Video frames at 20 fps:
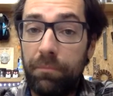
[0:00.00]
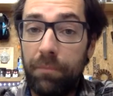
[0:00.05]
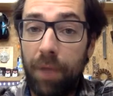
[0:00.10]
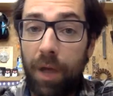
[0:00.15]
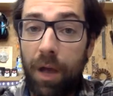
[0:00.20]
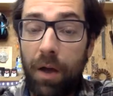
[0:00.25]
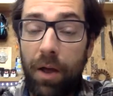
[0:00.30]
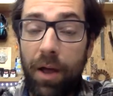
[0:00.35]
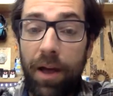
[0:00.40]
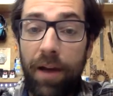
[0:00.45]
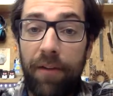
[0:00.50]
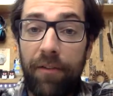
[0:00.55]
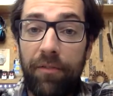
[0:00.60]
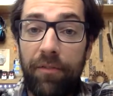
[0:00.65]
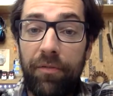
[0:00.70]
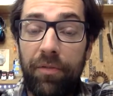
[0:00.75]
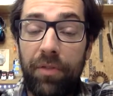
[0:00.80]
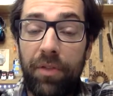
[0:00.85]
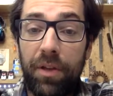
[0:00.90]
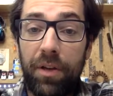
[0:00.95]
I'll
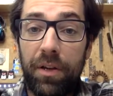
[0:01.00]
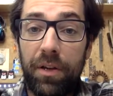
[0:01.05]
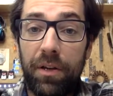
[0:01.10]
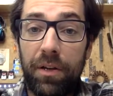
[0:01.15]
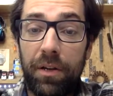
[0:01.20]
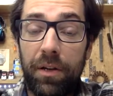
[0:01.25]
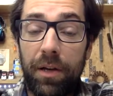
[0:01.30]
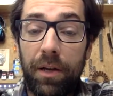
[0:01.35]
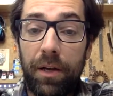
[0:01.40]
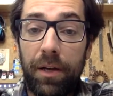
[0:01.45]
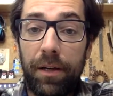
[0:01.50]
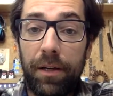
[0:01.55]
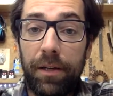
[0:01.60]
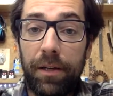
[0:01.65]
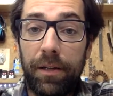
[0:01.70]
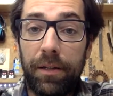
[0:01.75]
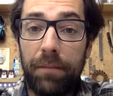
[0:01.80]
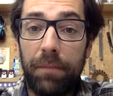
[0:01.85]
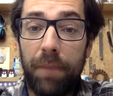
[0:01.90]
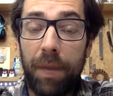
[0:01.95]
have the
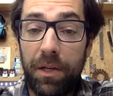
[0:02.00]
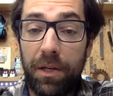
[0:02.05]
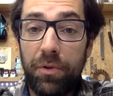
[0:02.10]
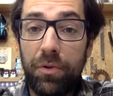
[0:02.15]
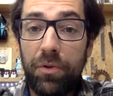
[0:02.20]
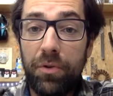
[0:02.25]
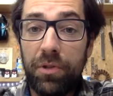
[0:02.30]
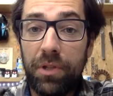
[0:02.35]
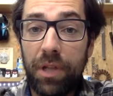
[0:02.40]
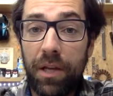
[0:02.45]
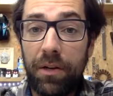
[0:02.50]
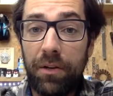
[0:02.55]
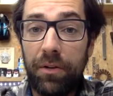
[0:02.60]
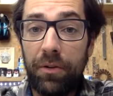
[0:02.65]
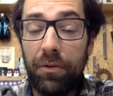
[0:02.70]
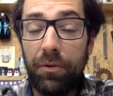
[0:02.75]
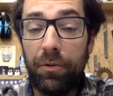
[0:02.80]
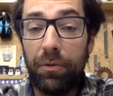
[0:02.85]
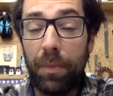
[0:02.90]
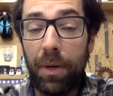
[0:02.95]
my
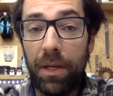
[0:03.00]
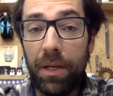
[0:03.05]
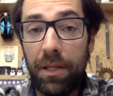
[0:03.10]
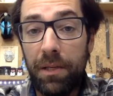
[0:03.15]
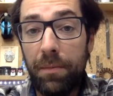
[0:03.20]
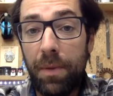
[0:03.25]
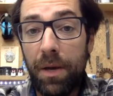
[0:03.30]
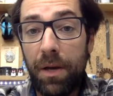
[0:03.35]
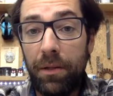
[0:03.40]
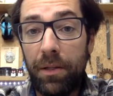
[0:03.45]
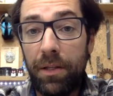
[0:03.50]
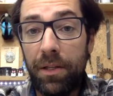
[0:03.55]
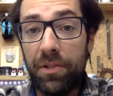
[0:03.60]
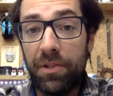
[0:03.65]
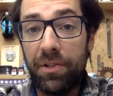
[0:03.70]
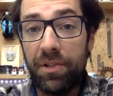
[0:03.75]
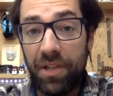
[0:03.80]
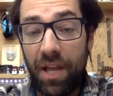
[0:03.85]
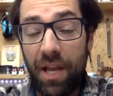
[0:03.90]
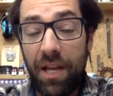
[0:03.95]
newsletter or my email
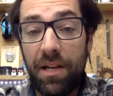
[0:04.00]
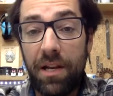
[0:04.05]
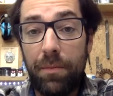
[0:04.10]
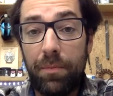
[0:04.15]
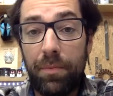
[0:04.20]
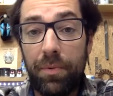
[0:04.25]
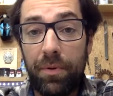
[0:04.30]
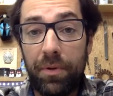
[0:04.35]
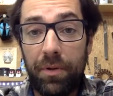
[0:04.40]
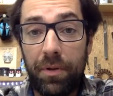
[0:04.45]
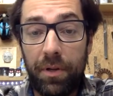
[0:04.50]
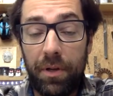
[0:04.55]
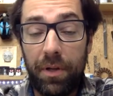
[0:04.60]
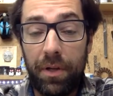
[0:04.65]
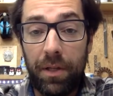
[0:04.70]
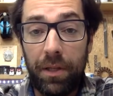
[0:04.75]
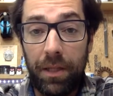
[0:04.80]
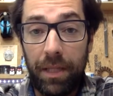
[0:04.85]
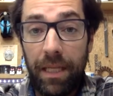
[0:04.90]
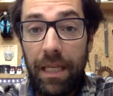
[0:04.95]
list sign up
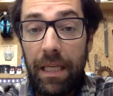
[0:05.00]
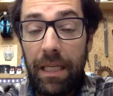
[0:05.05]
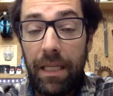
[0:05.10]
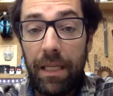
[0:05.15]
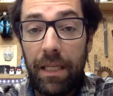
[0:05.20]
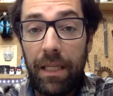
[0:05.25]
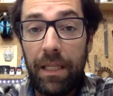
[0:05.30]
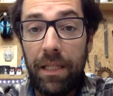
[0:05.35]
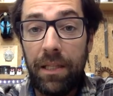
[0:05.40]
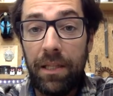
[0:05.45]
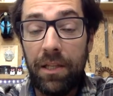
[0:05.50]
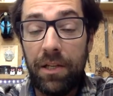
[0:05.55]
link in the